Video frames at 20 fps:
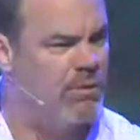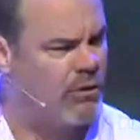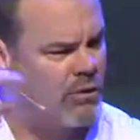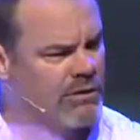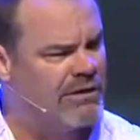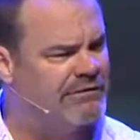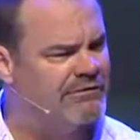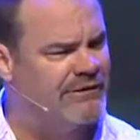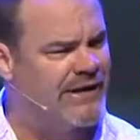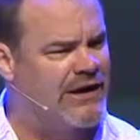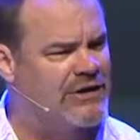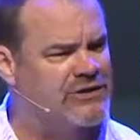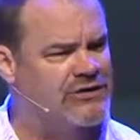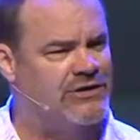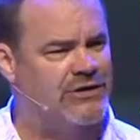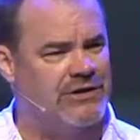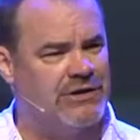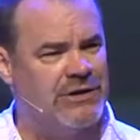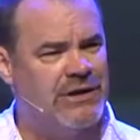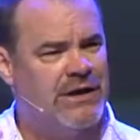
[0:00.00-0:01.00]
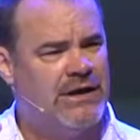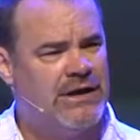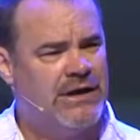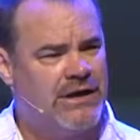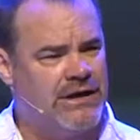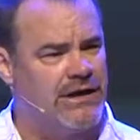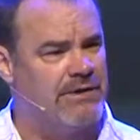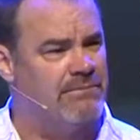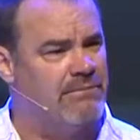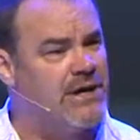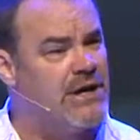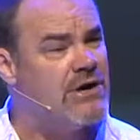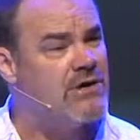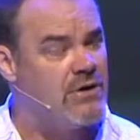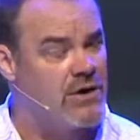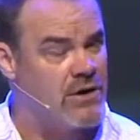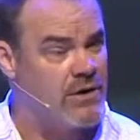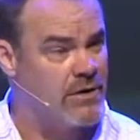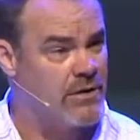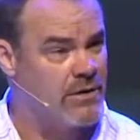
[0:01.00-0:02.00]
a poor reflection in a
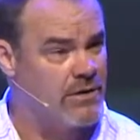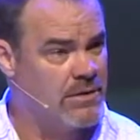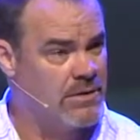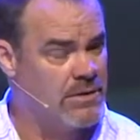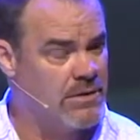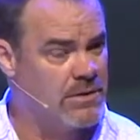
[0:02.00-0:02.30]
mirror.